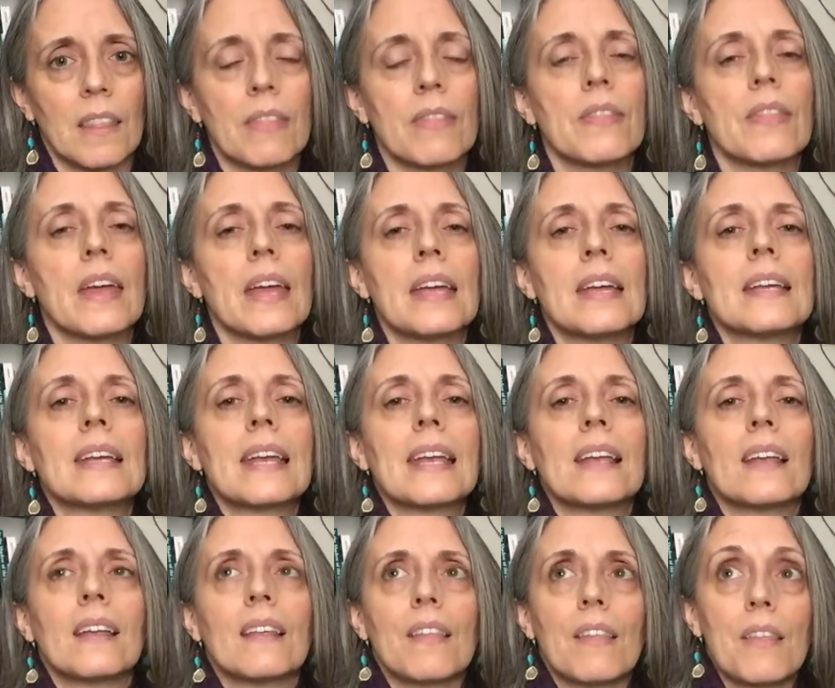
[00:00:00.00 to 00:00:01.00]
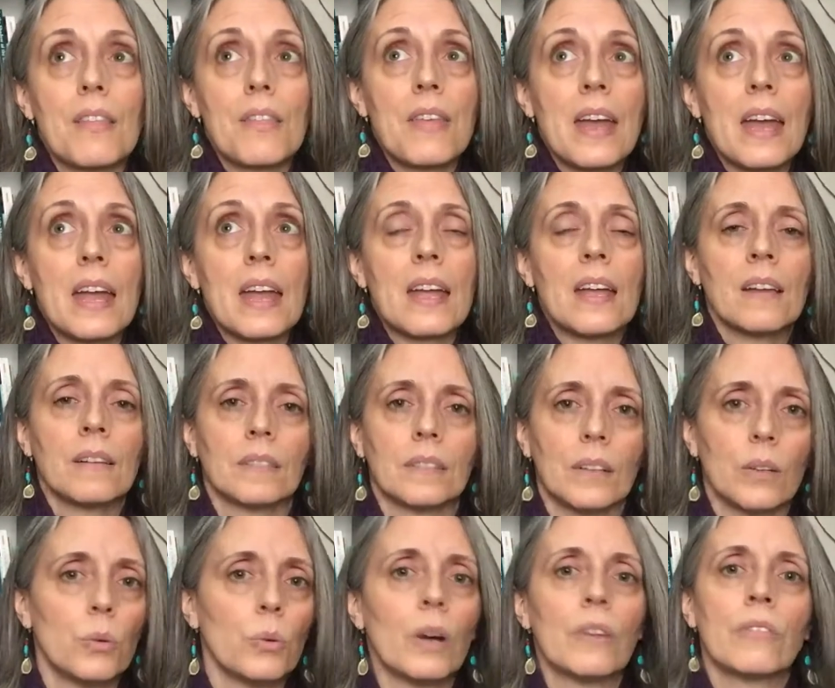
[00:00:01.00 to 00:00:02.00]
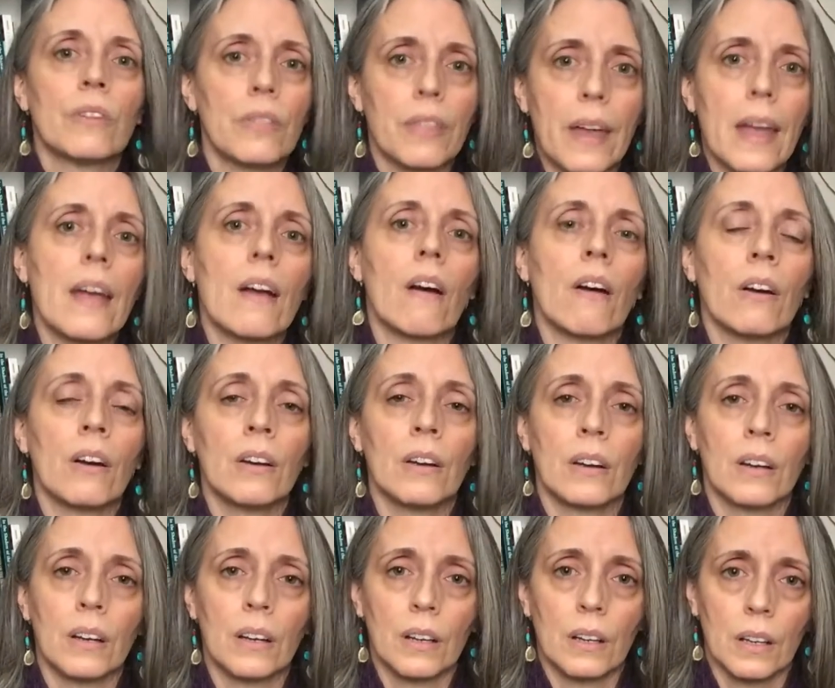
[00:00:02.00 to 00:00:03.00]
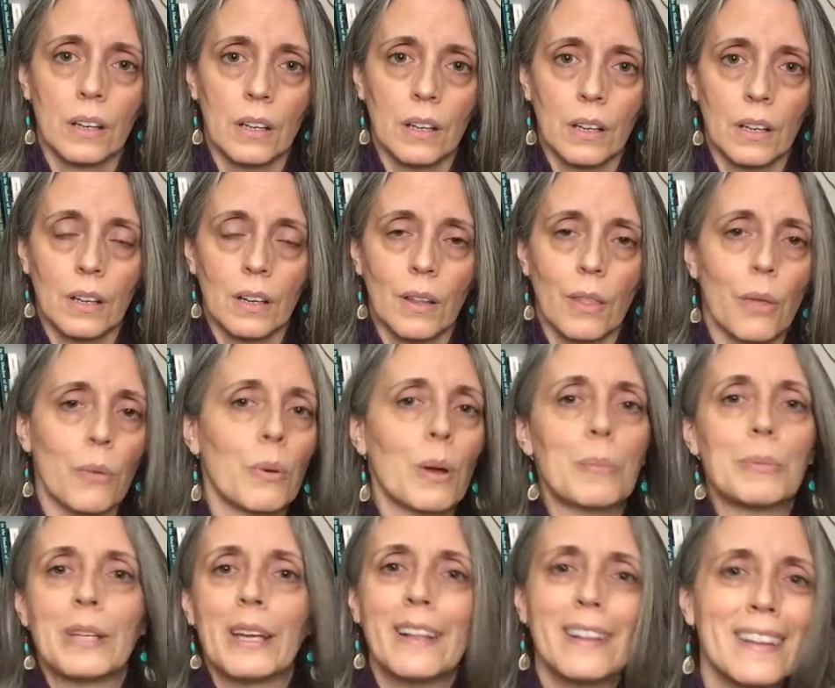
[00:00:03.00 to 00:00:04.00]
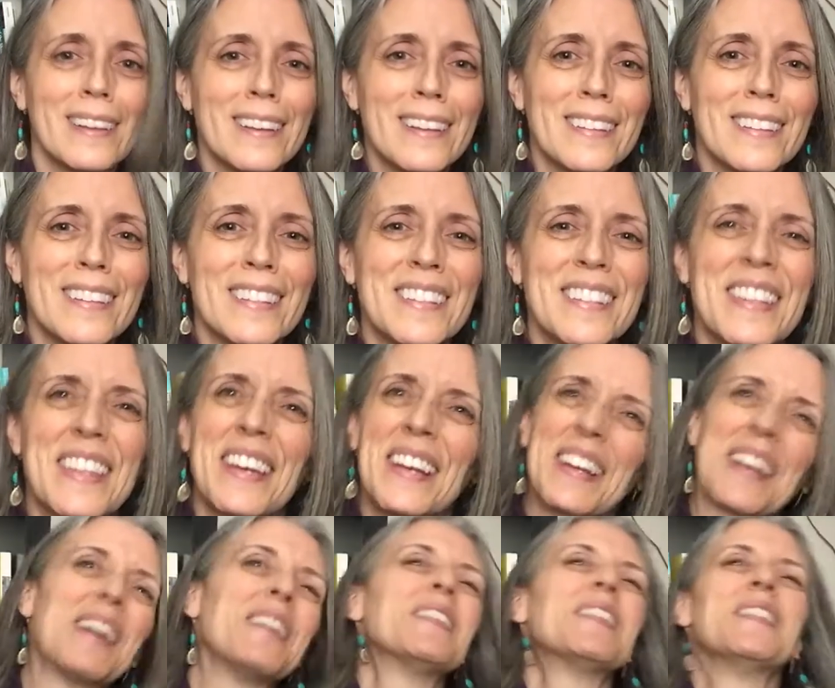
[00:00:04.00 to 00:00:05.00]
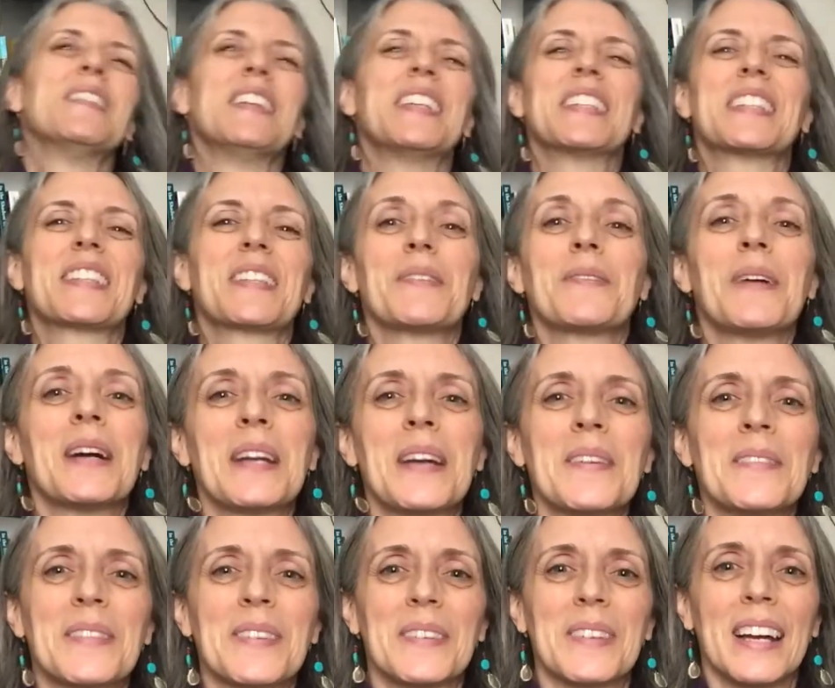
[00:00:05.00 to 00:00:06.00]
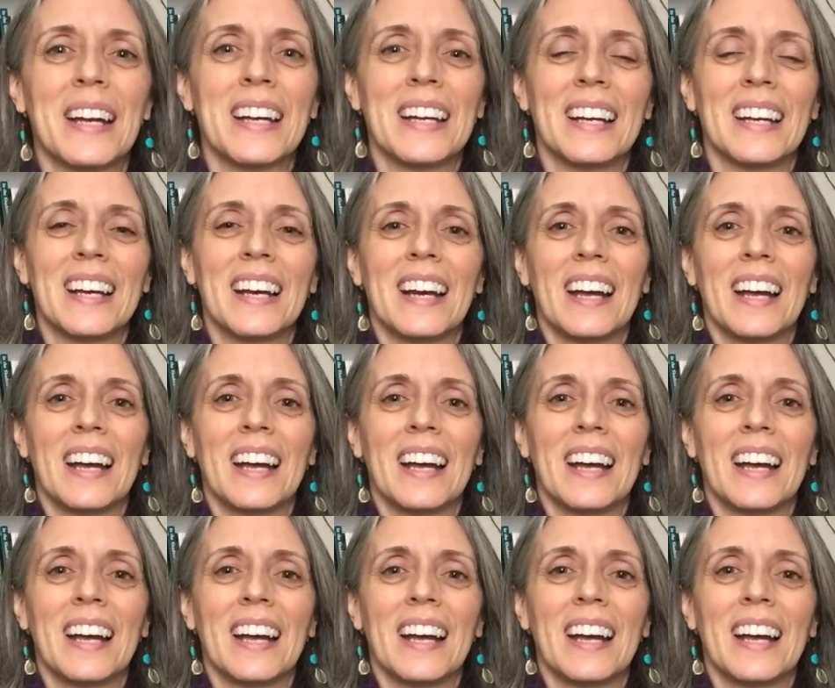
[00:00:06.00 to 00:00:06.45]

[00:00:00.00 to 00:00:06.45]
whoever they are, the reptilians, the governments, the whatever, right?